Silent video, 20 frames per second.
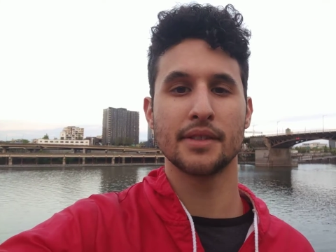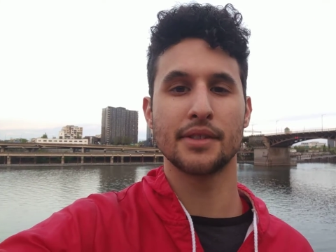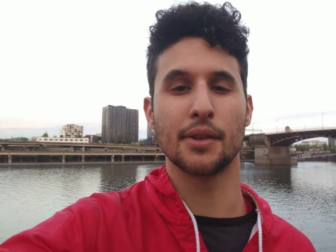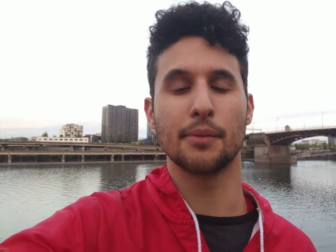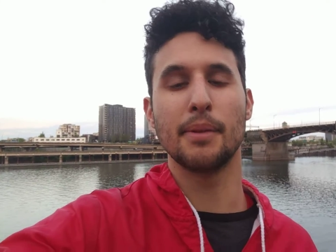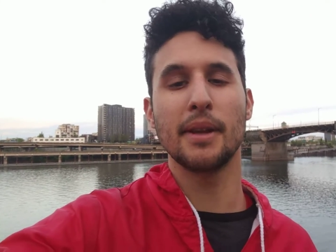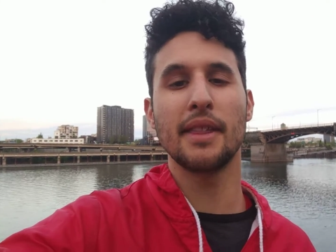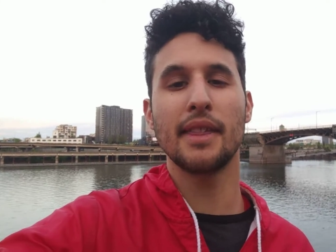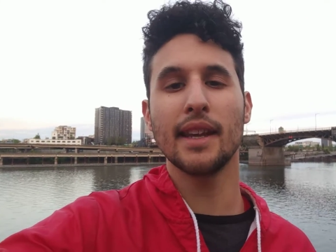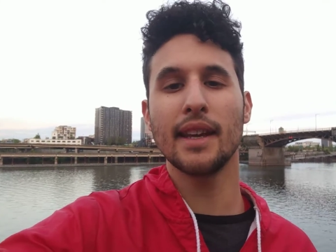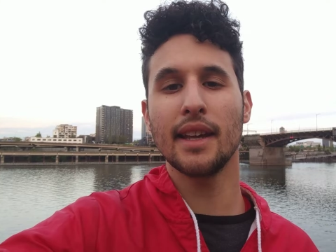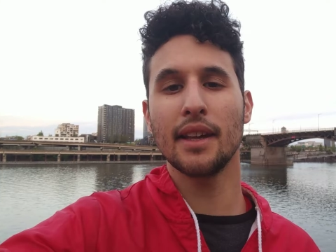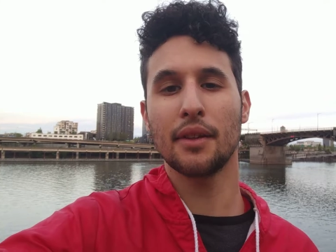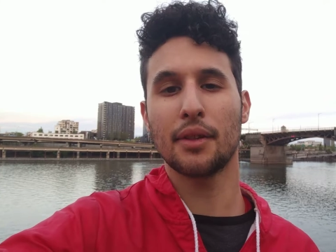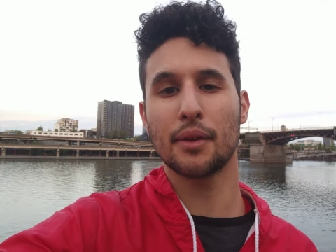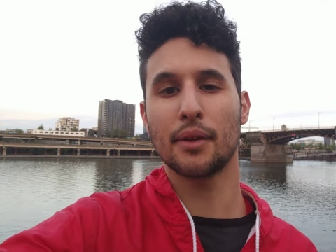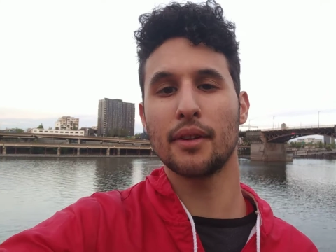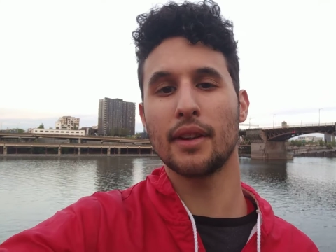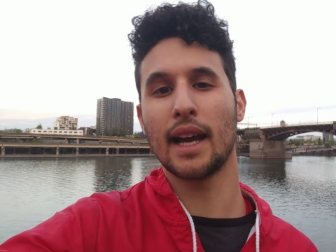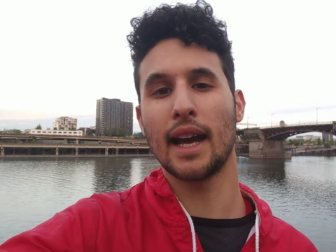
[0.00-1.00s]
So be thinking
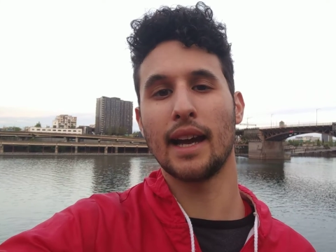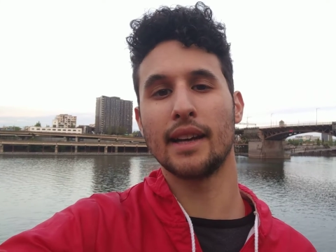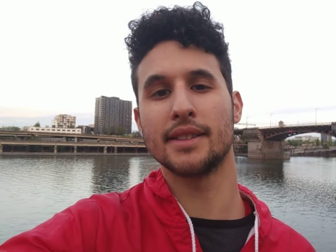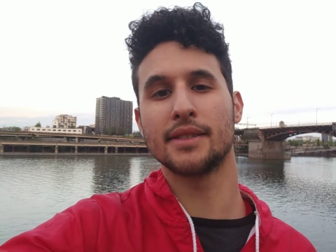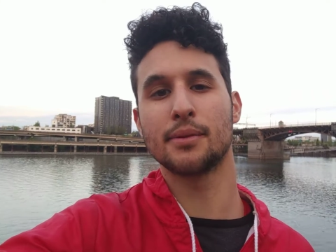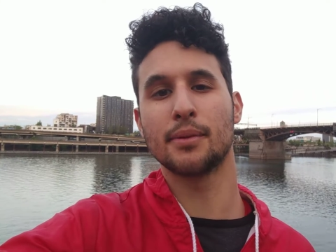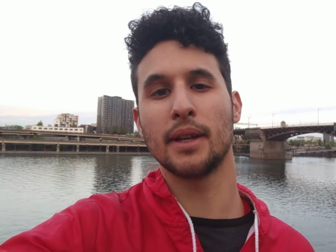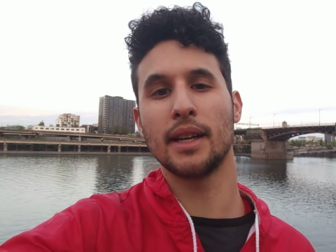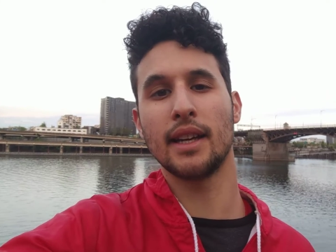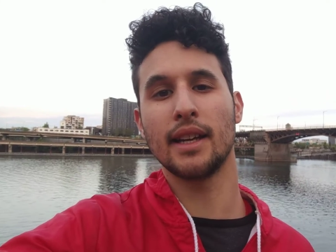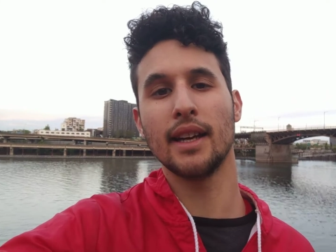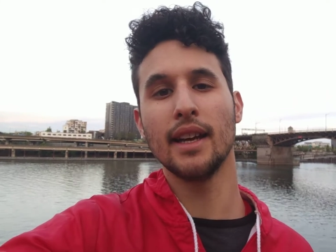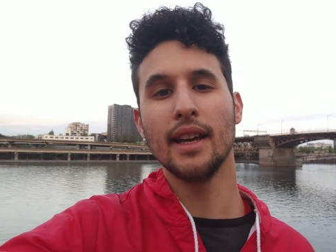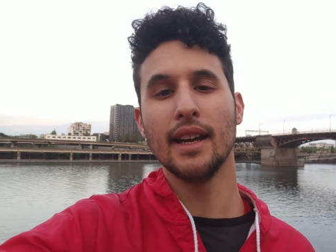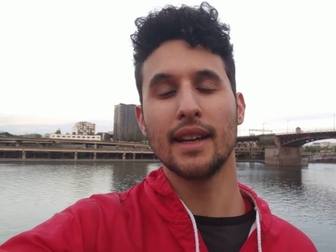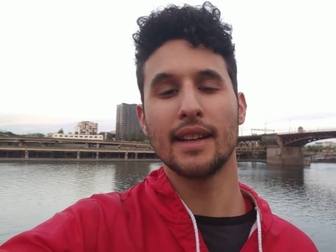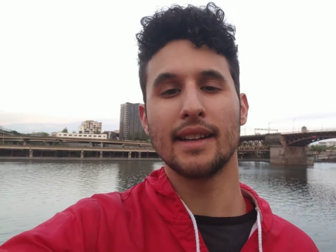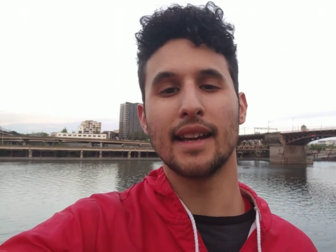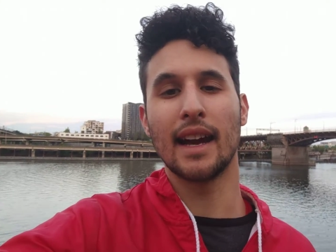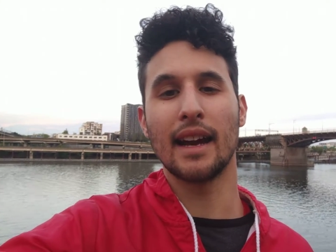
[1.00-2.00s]
through that as we
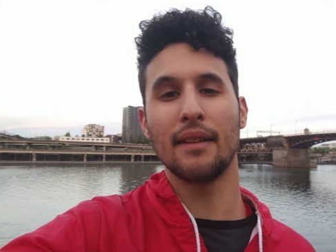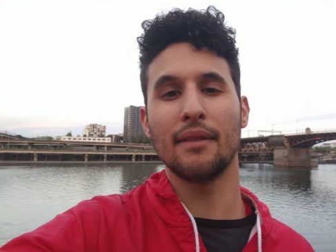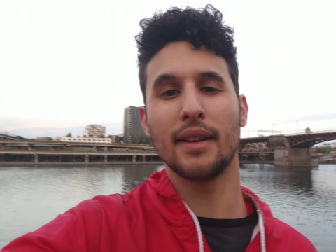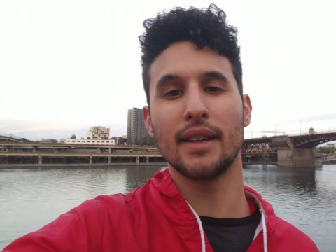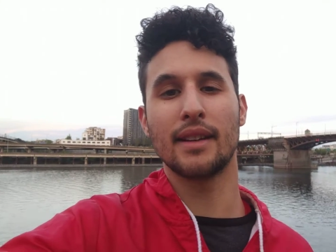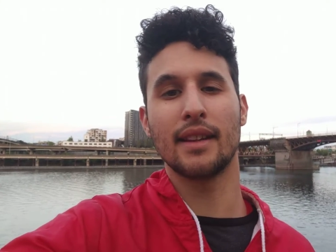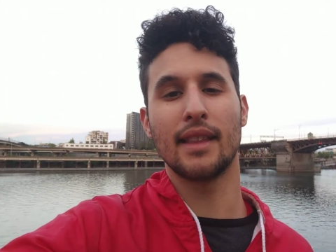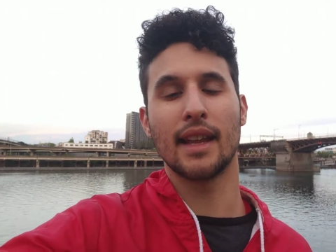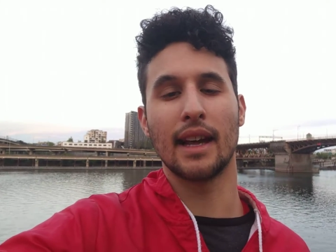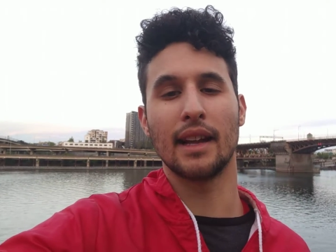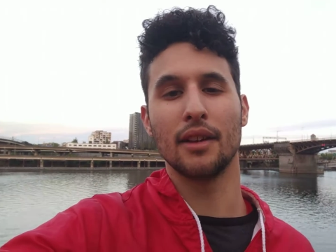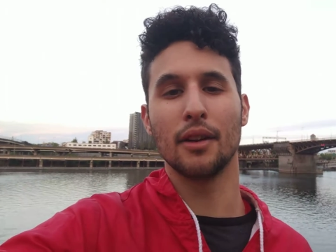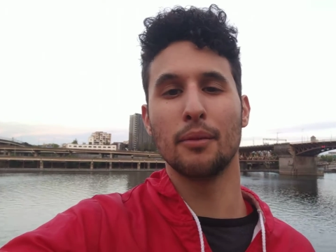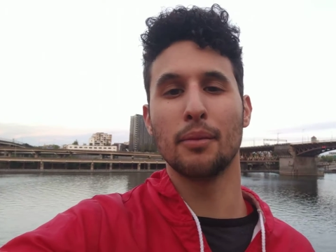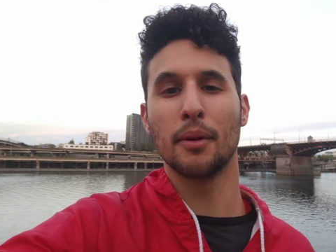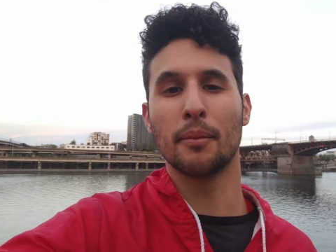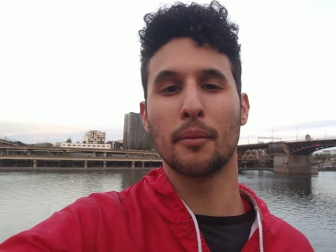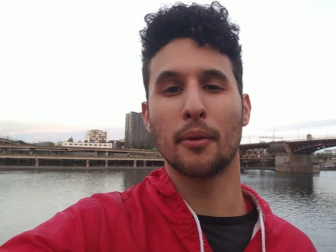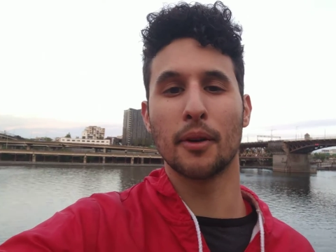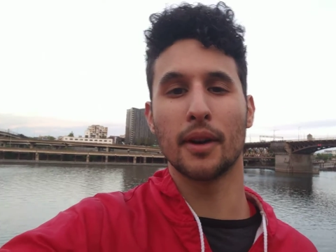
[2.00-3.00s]
dive into that a little
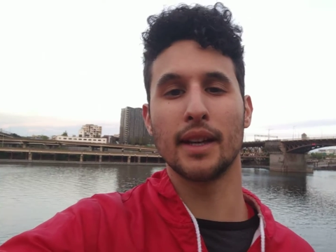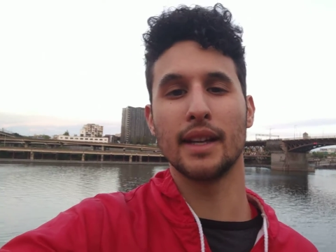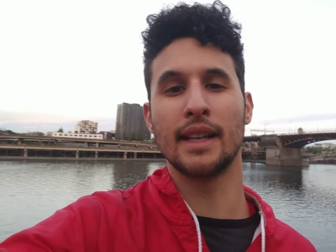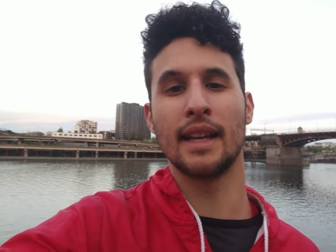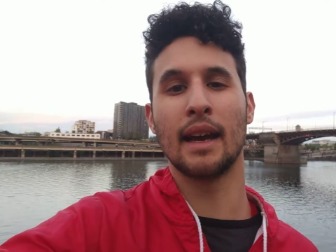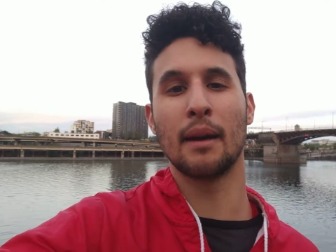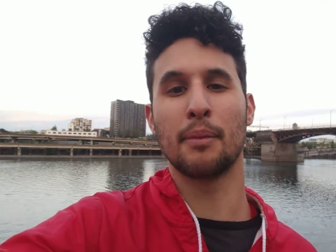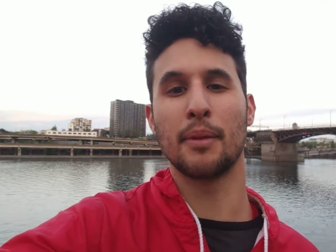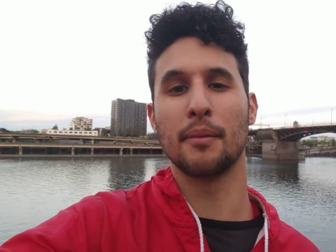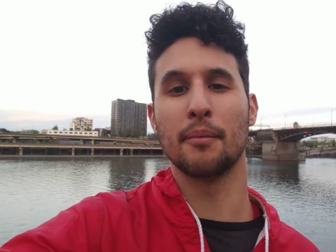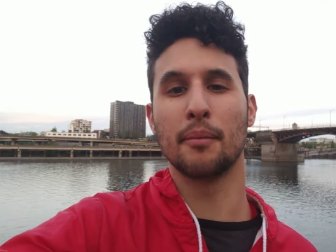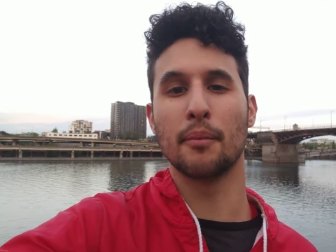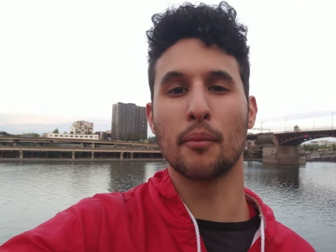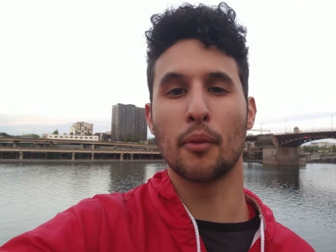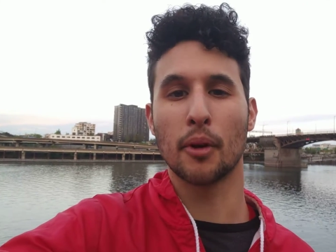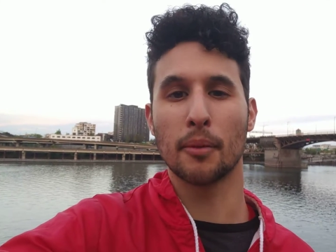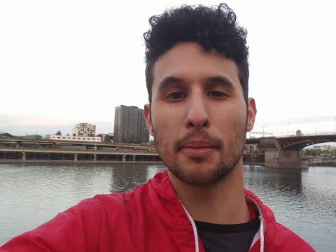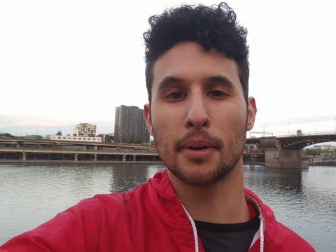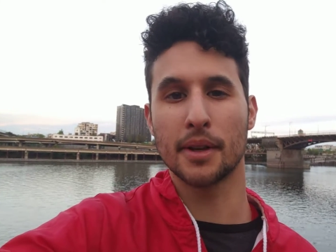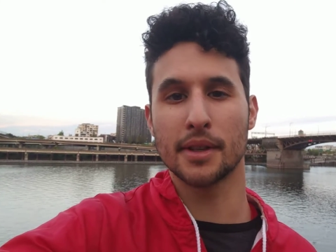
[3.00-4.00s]
bit more in depth and
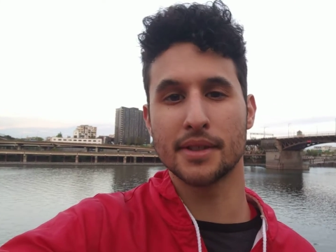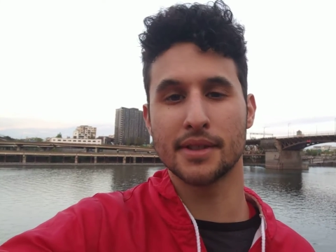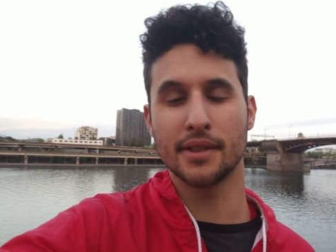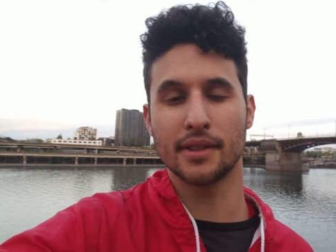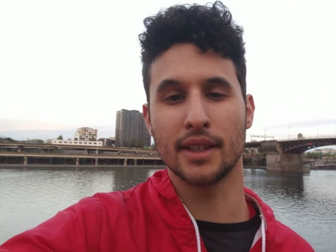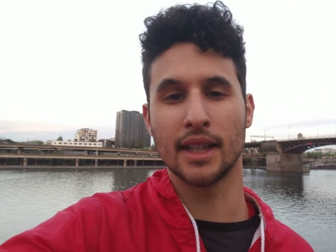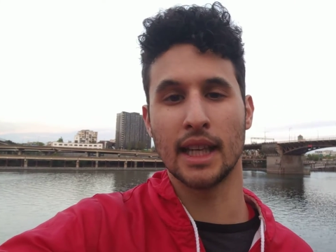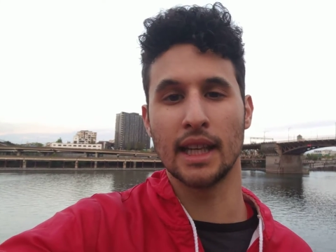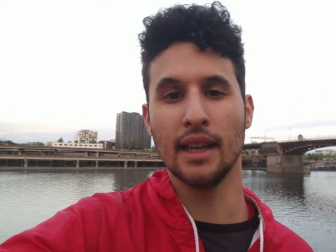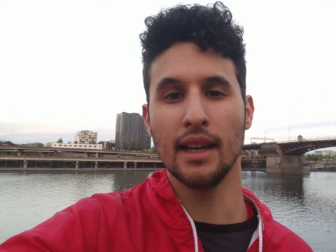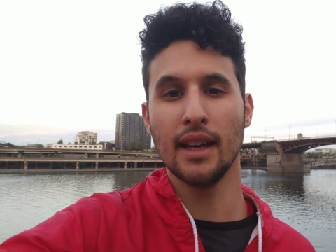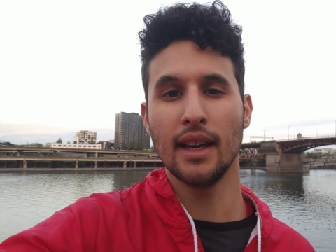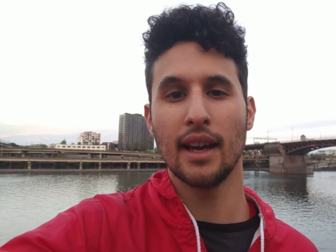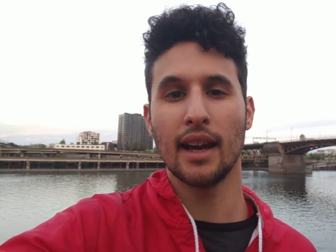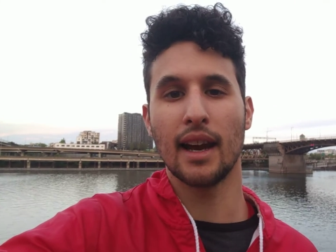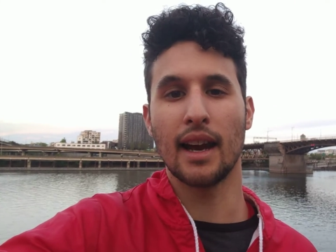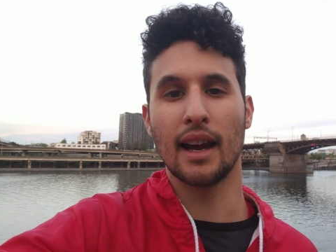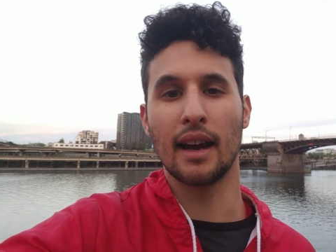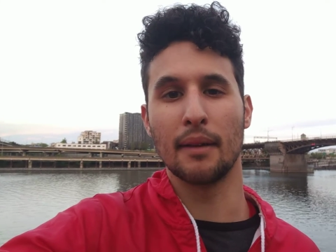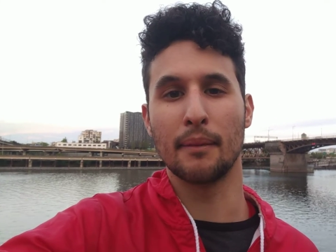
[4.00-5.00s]
more personally
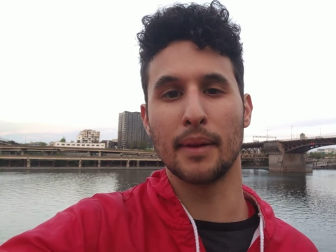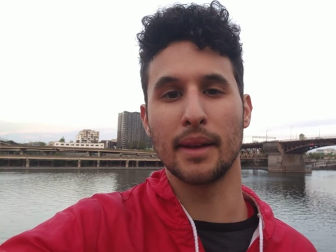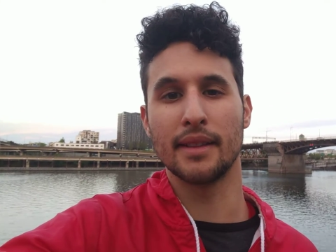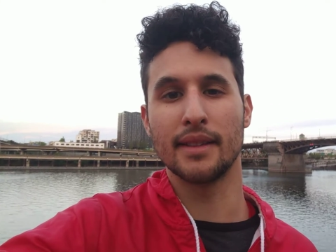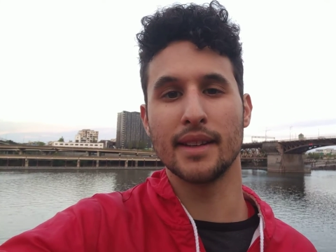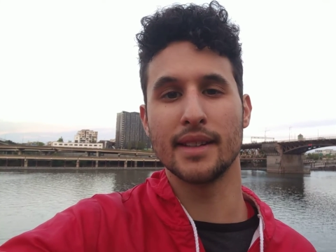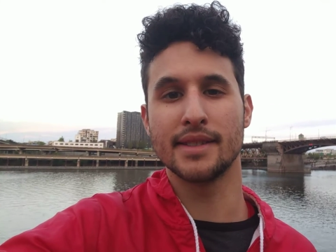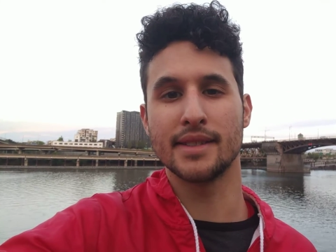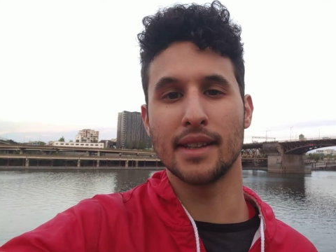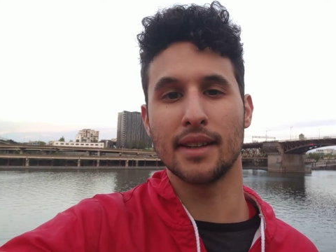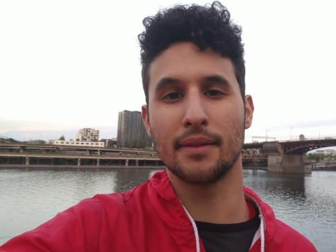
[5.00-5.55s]
in this